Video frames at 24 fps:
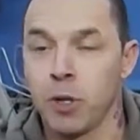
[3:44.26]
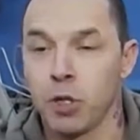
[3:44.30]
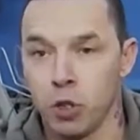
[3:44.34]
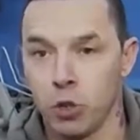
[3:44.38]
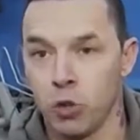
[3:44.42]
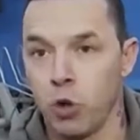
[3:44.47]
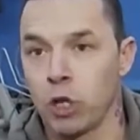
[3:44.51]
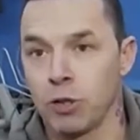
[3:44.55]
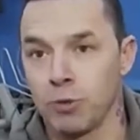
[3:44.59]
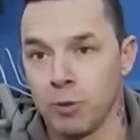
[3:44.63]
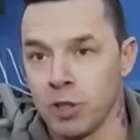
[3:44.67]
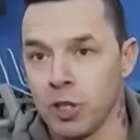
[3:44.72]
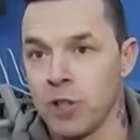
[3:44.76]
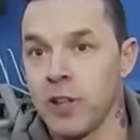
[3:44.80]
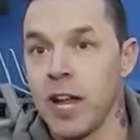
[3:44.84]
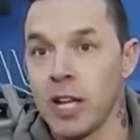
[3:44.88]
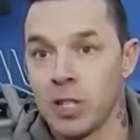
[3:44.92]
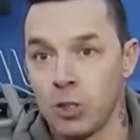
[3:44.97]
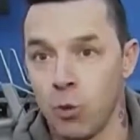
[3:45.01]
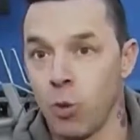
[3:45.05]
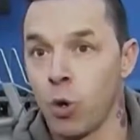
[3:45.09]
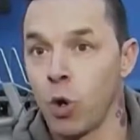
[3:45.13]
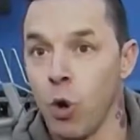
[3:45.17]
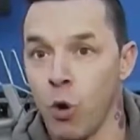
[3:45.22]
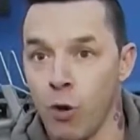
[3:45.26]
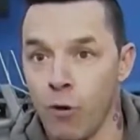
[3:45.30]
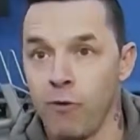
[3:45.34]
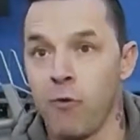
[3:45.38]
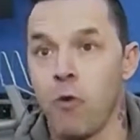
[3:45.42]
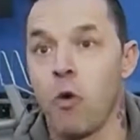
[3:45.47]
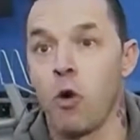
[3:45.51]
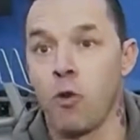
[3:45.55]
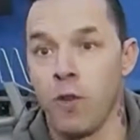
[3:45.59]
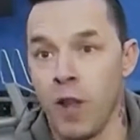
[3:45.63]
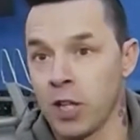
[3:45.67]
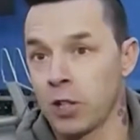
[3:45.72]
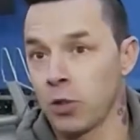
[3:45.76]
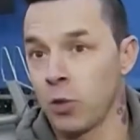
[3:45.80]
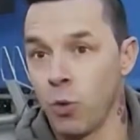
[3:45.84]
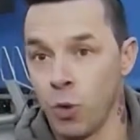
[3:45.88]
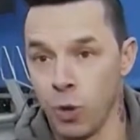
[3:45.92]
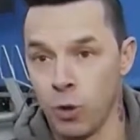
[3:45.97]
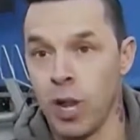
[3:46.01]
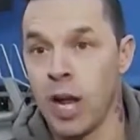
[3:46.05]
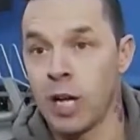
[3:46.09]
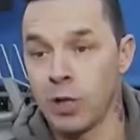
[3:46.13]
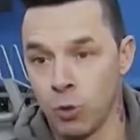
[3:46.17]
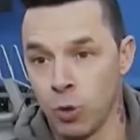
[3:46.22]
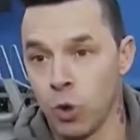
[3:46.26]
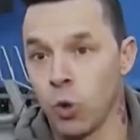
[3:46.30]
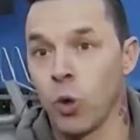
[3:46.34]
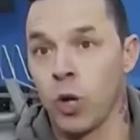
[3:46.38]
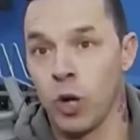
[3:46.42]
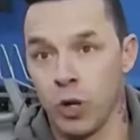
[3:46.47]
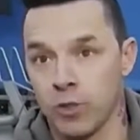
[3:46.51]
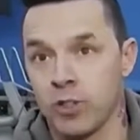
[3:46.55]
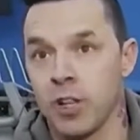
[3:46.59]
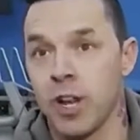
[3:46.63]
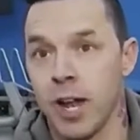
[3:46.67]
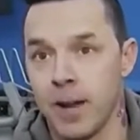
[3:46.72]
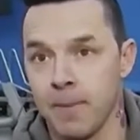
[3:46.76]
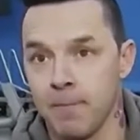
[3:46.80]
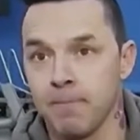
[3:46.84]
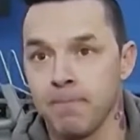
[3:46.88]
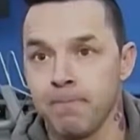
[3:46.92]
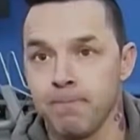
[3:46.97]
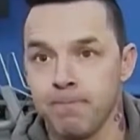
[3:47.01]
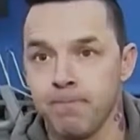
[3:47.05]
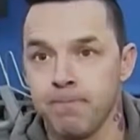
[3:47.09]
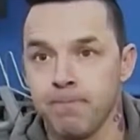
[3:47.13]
special Christmas, and that's what we're going for, and that's what we're doing here today.